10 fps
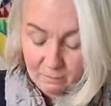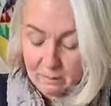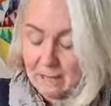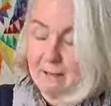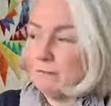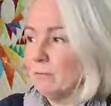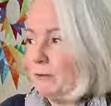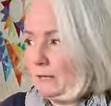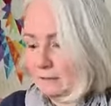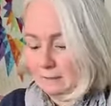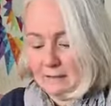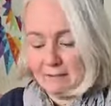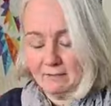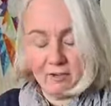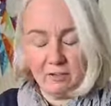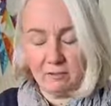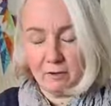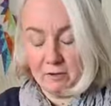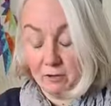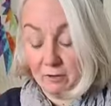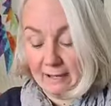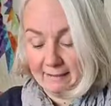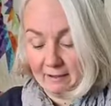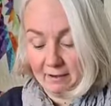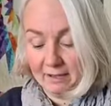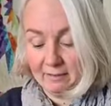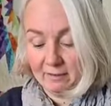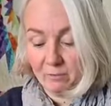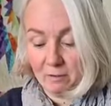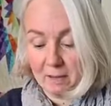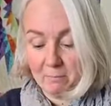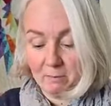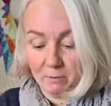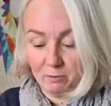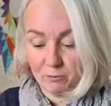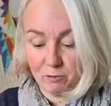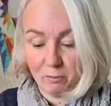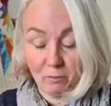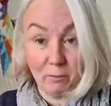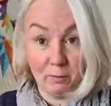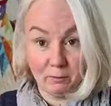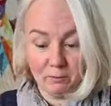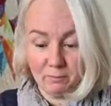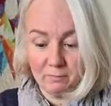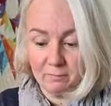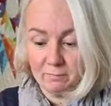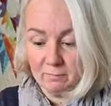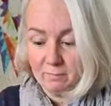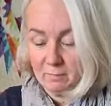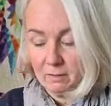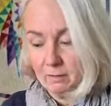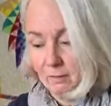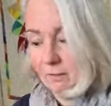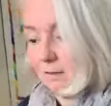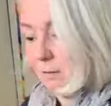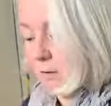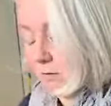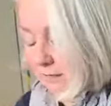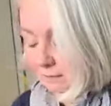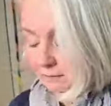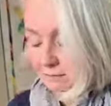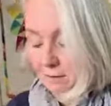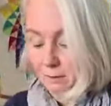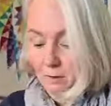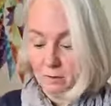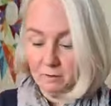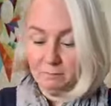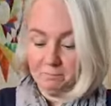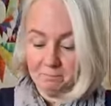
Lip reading: Oh, last year, sorry, during lockdown, I did a rainbow strip quilt. So, kind of a sew-along.